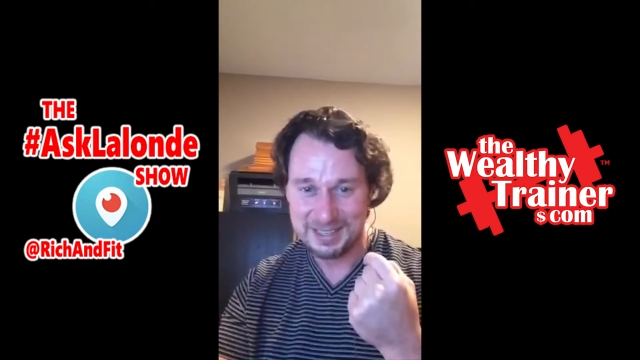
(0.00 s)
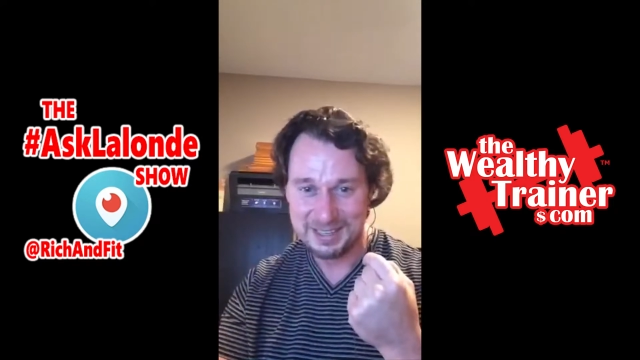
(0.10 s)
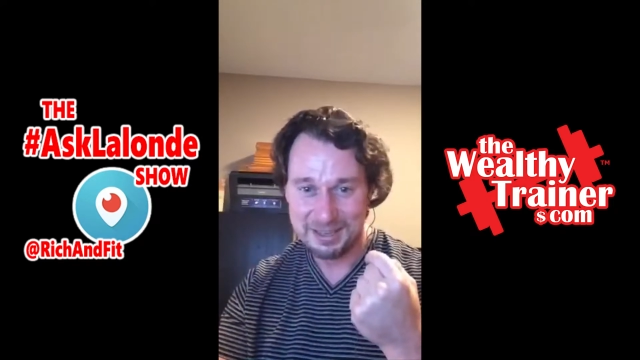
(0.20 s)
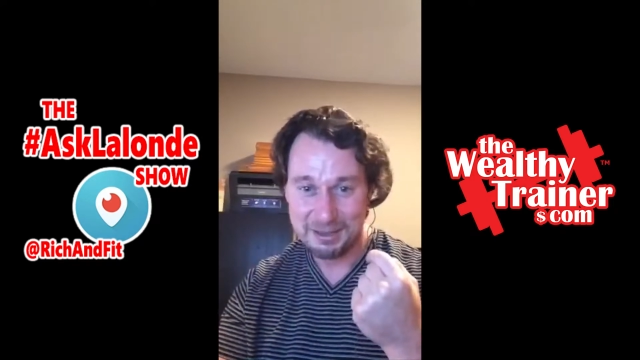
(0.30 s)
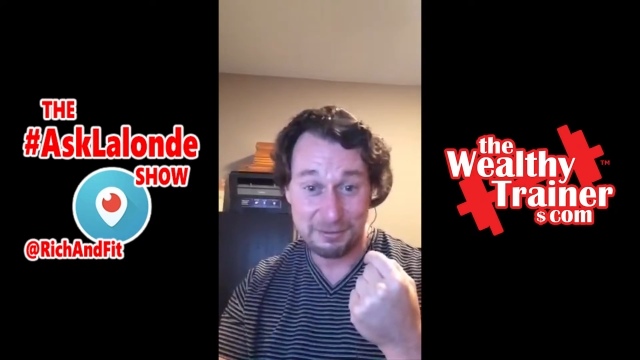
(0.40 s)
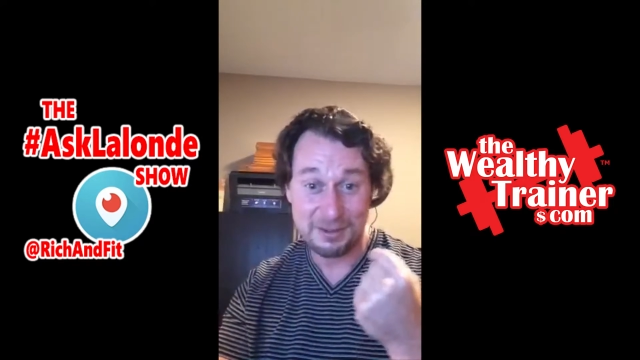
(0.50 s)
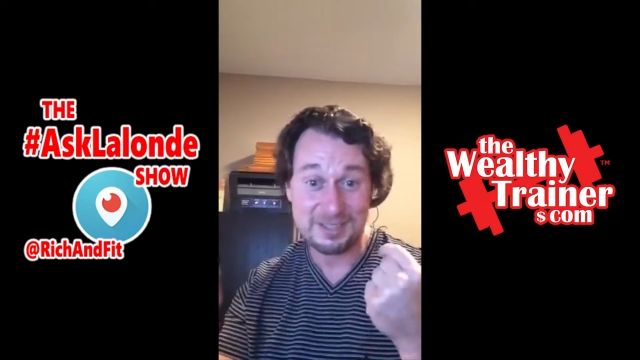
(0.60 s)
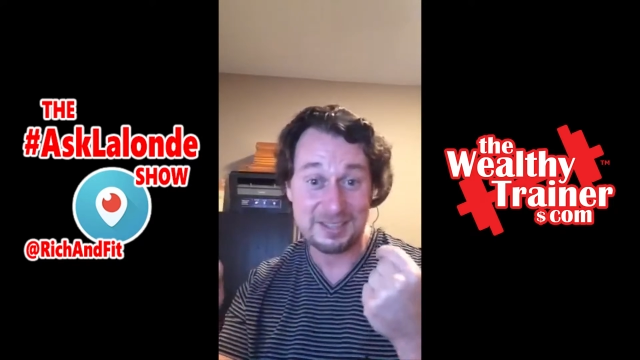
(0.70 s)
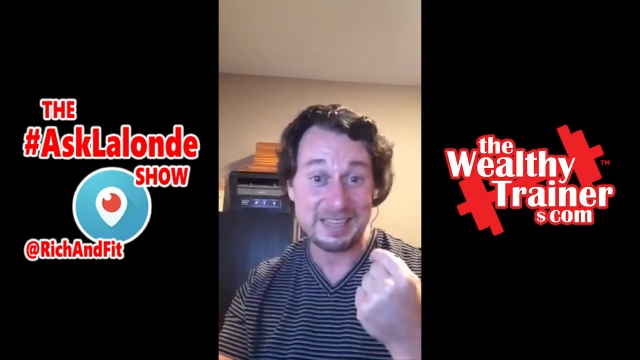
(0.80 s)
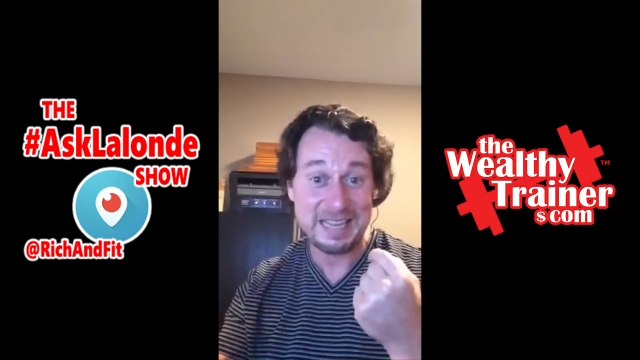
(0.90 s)
It feels
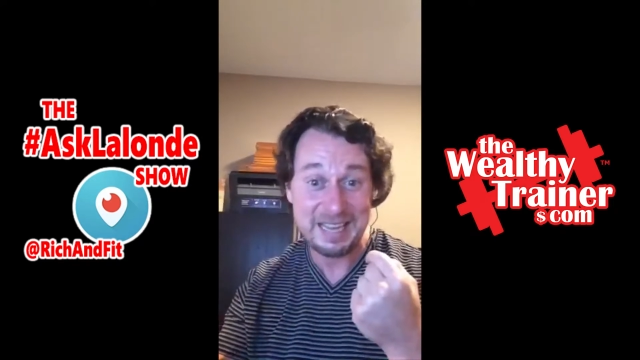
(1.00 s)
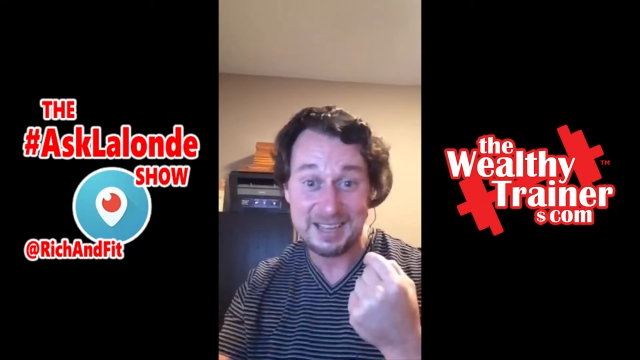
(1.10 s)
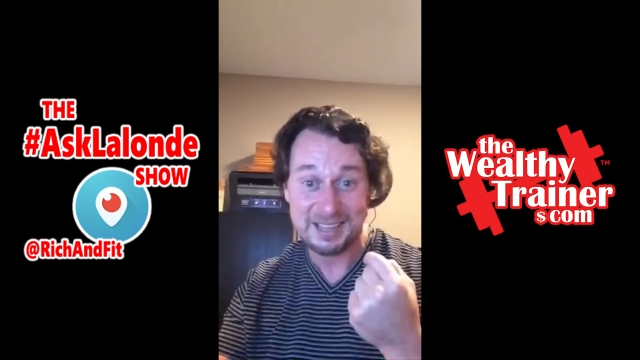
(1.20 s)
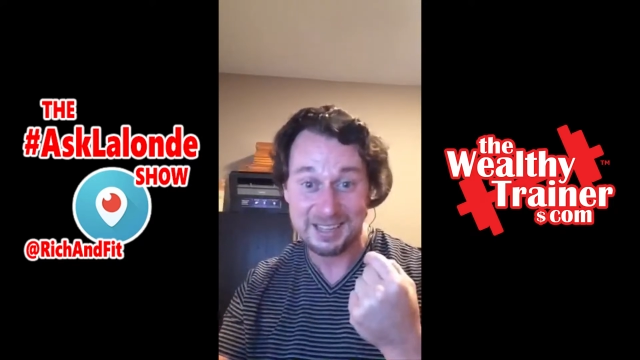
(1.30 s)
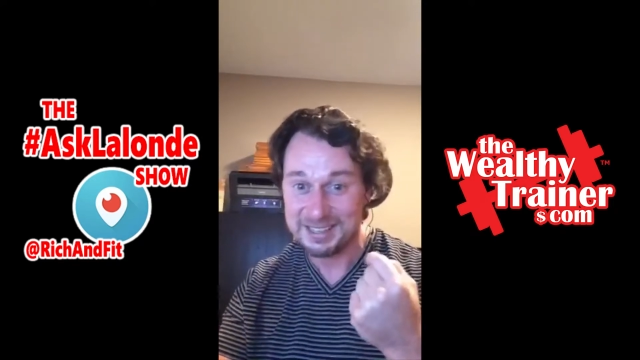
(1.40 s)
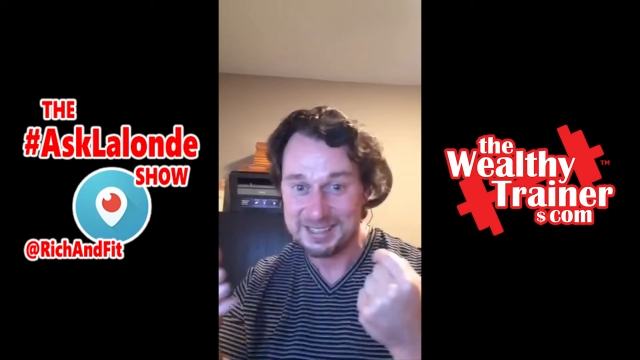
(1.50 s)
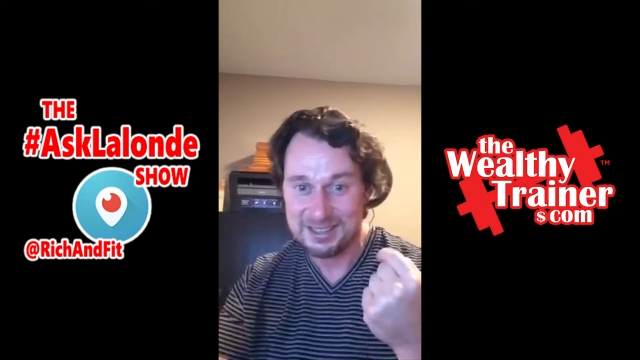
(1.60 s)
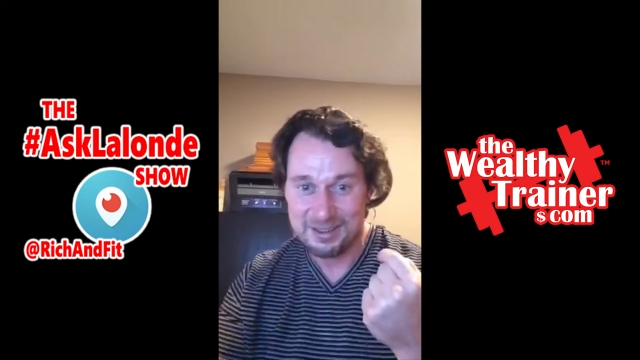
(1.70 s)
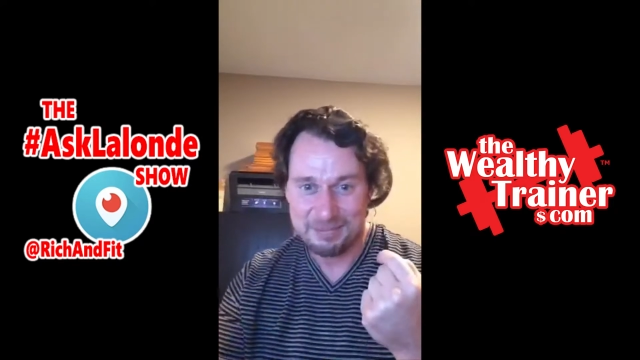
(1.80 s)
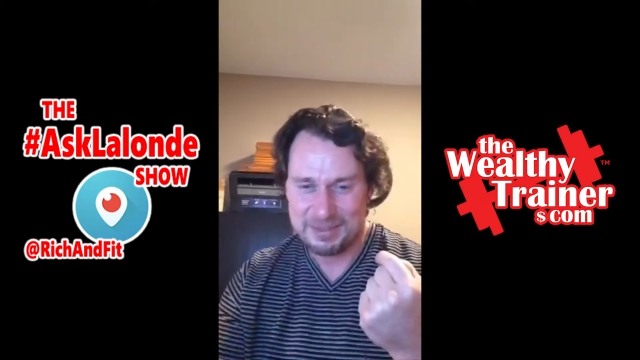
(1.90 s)
illegal.
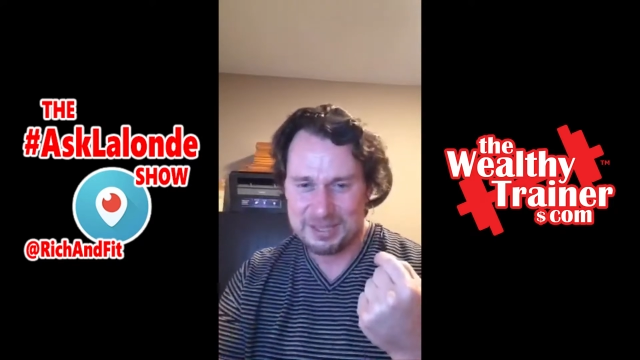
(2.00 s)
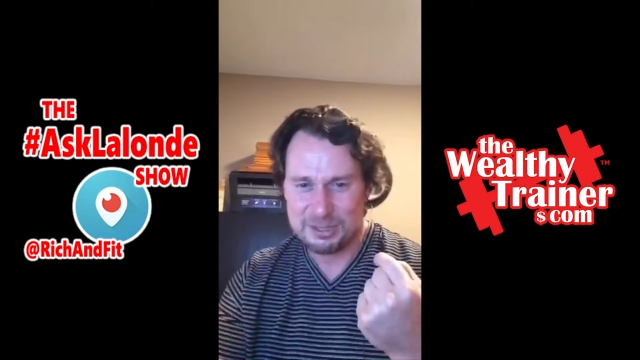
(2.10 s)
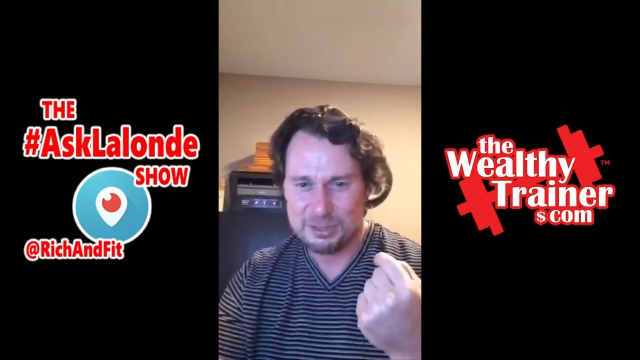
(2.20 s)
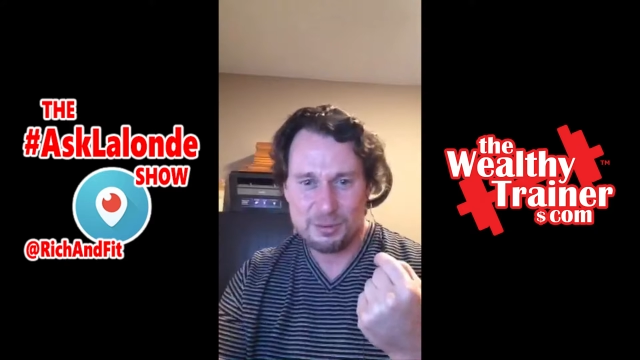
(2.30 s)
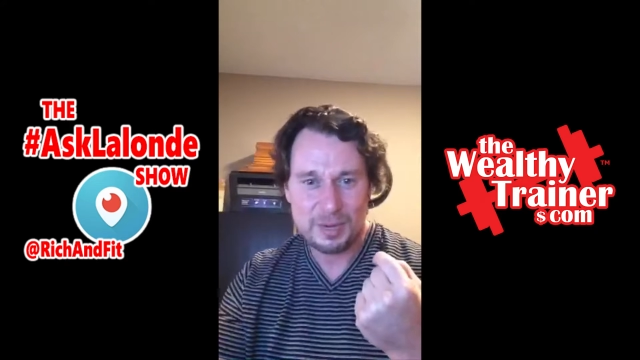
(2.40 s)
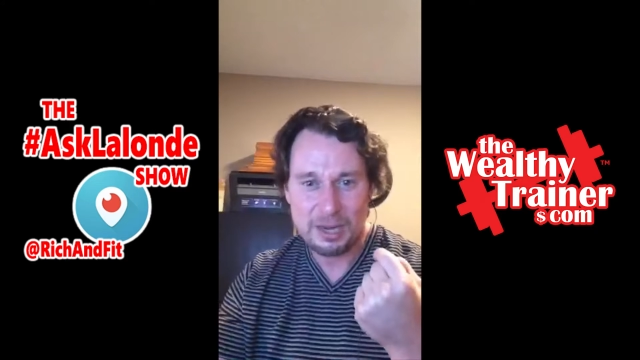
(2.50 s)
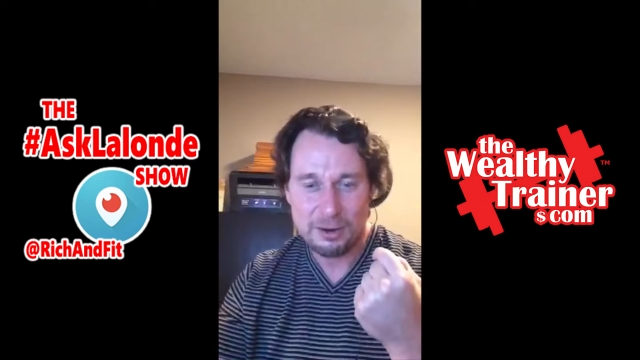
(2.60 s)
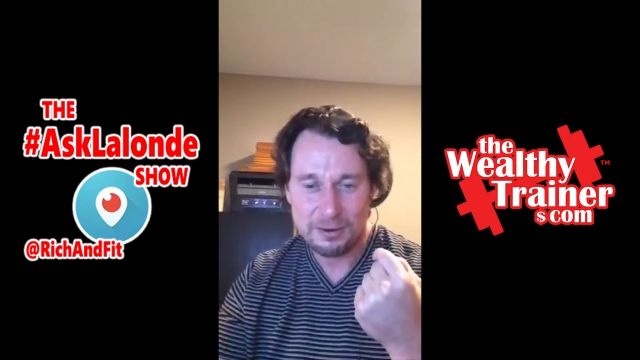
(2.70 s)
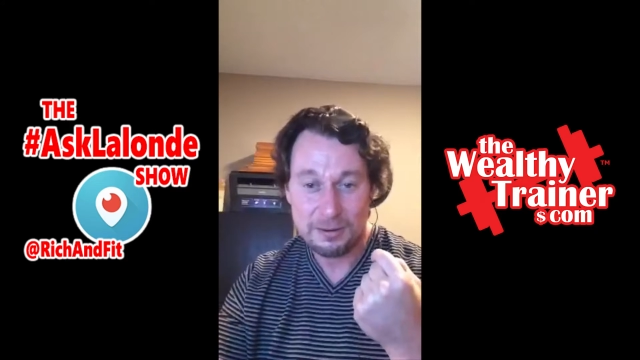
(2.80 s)
It's too weird.